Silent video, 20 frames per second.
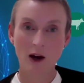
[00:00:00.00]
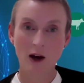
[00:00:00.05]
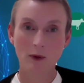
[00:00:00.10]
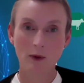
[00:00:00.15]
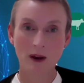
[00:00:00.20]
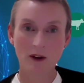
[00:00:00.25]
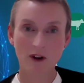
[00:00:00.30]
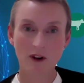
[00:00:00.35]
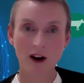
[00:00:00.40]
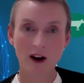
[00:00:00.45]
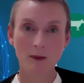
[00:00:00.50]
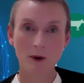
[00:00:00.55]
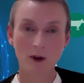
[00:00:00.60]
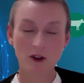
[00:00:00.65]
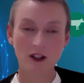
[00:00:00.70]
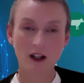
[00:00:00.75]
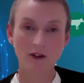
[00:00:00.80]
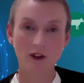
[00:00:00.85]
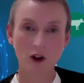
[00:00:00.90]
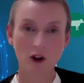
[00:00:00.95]
We very
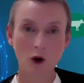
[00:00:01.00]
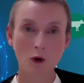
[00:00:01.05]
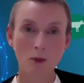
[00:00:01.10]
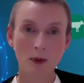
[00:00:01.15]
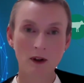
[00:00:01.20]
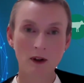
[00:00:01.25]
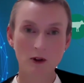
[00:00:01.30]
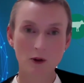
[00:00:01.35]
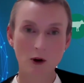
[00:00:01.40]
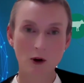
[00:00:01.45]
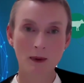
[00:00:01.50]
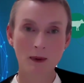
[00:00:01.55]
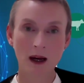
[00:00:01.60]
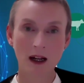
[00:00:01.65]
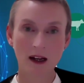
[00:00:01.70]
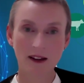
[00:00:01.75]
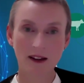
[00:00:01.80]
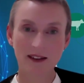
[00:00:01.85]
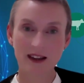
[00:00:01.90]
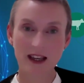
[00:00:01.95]
much have an open door
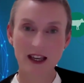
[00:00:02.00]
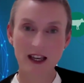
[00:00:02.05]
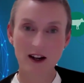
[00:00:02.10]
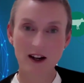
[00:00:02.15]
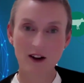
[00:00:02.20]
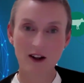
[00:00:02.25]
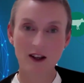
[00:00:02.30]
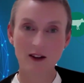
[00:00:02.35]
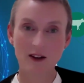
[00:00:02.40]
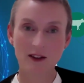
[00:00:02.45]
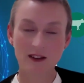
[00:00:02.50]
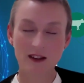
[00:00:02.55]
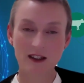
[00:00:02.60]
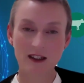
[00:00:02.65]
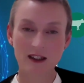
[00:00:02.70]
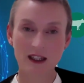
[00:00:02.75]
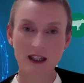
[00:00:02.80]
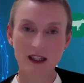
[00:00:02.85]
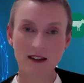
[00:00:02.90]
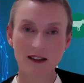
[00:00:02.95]
policy here at UCD,